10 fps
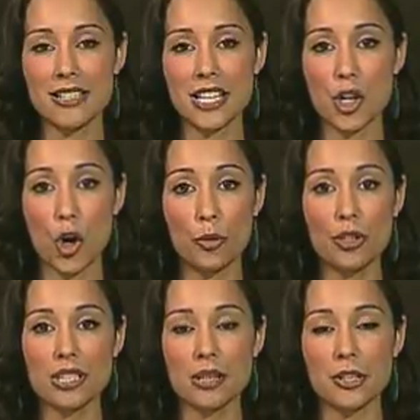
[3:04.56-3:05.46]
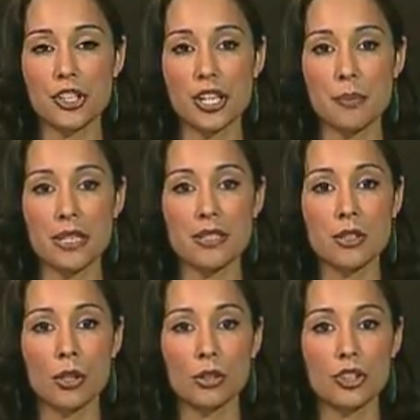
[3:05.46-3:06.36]
the Commerce Commission must
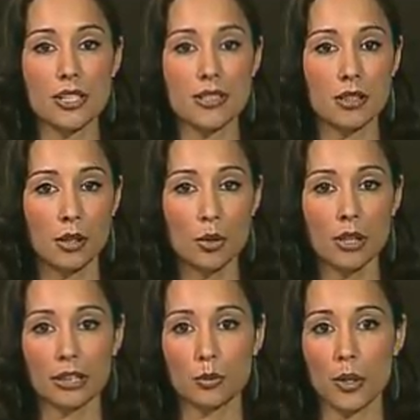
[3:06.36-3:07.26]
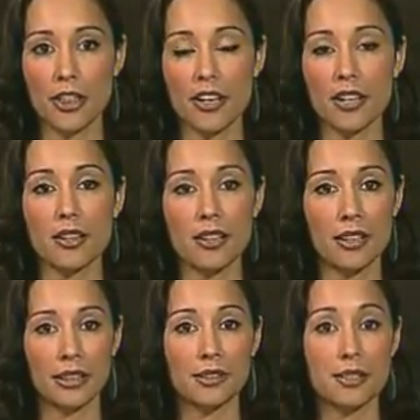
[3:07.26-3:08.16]
not just look at whether there
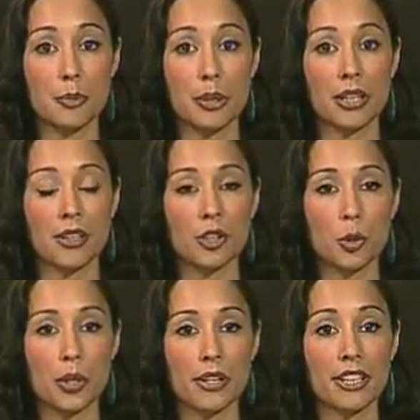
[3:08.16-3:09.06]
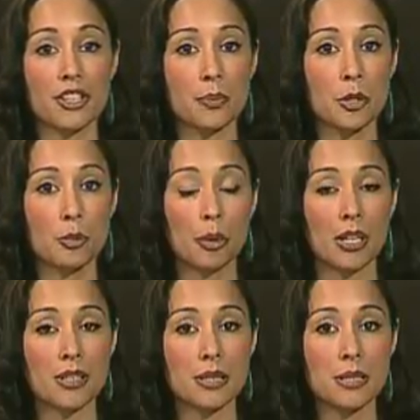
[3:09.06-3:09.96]
needs to be an inquiry into milk
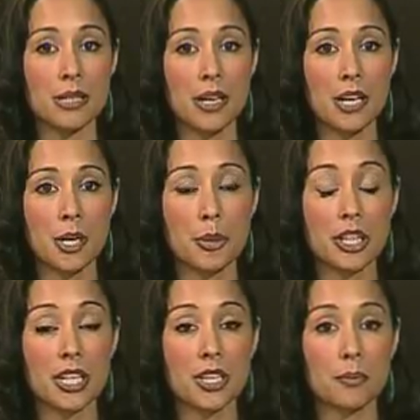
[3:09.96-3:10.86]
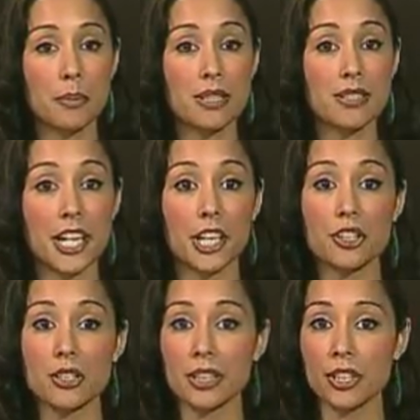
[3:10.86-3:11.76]
prices, but that it must
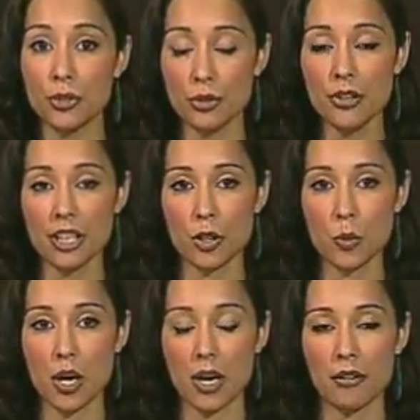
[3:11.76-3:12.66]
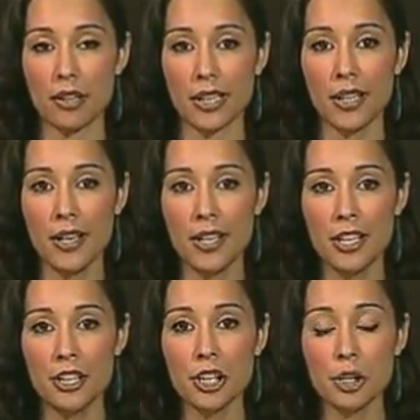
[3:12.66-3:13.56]
actually do the inquiry.
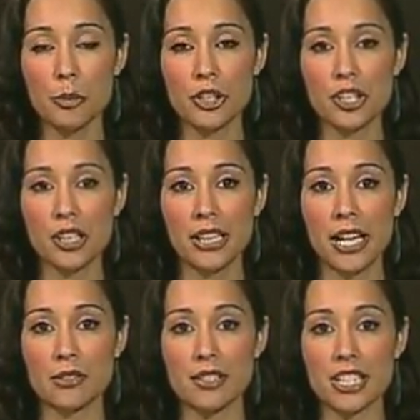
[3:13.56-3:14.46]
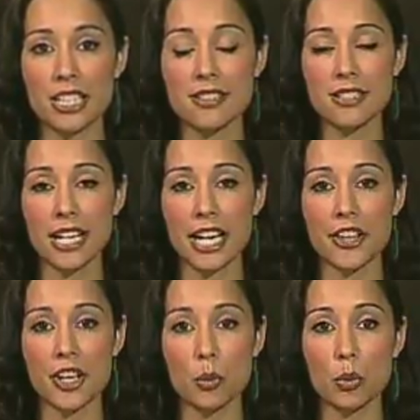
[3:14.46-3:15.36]
The Commission announced yesterday
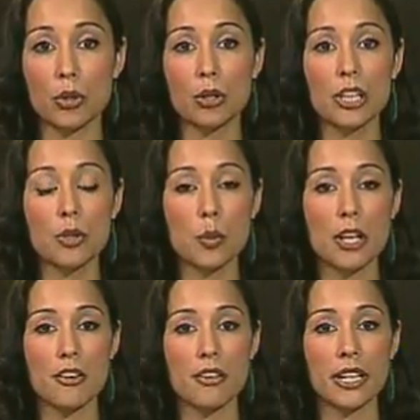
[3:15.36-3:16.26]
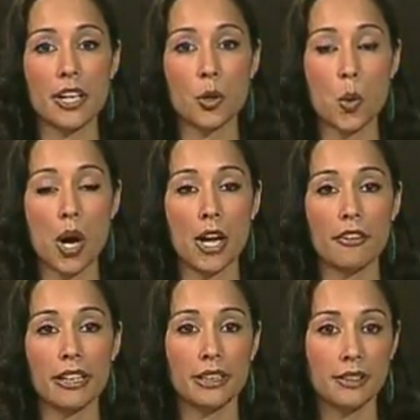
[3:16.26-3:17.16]
that it will look at whether an
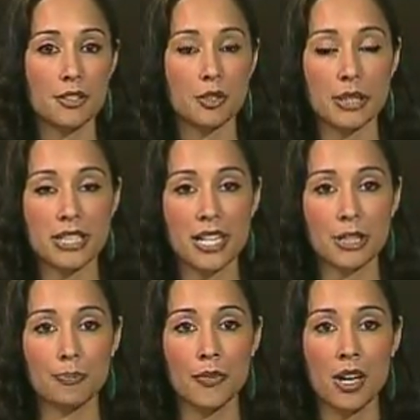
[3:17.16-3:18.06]
inquiry needs to be done.